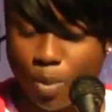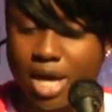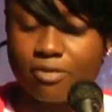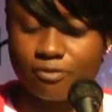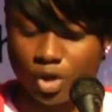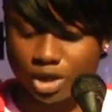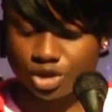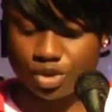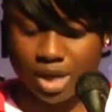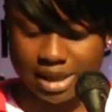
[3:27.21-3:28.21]
Nobody
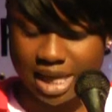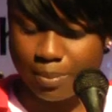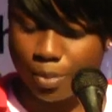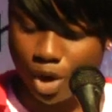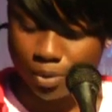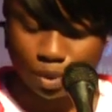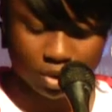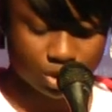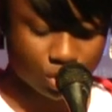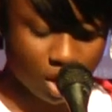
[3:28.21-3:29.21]
forced you, and at that moment you
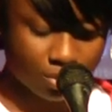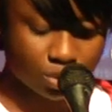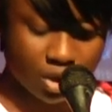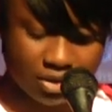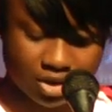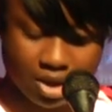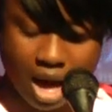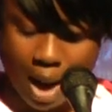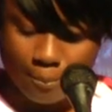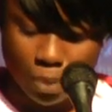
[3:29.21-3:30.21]
would have swore it was worth it.
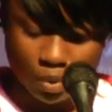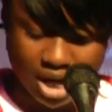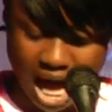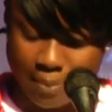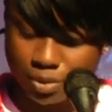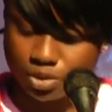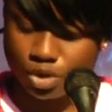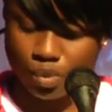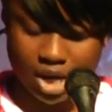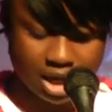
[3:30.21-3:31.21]
But what happens
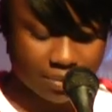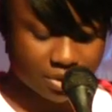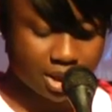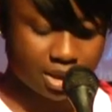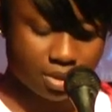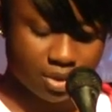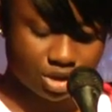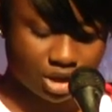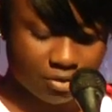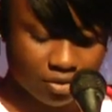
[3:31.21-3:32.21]
when you wake up and see so
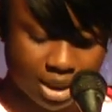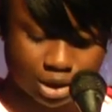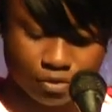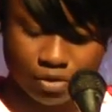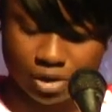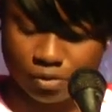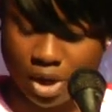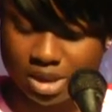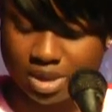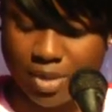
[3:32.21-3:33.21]
much different that you feel
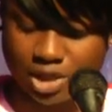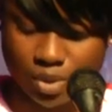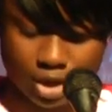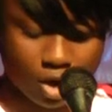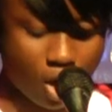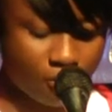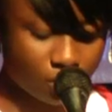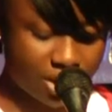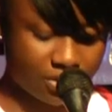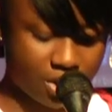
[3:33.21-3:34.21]
divorce is the best way to go
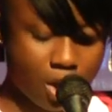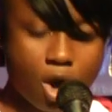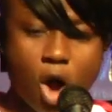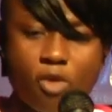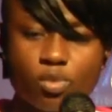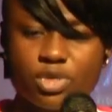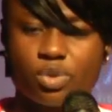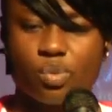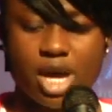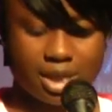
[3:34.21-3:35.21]
over with it? Over
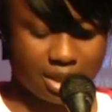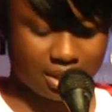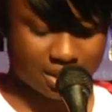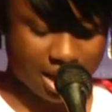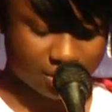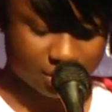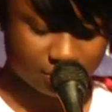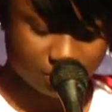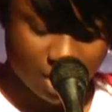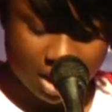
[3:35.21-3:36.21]
with what, exactly?
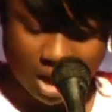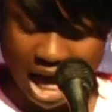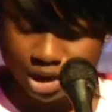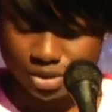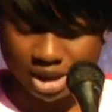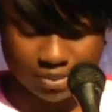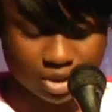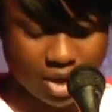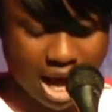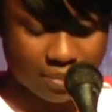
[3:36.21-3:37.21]
Gosh, you seem
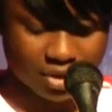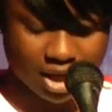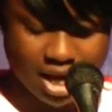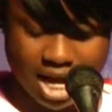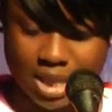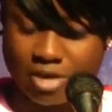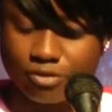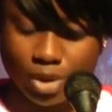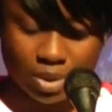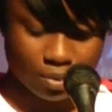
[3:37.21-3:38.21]
so happy, and that
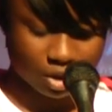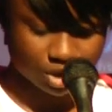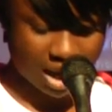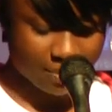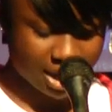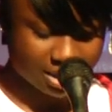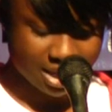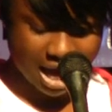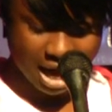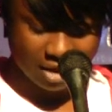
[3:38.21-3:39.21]
foamy portrait I begged to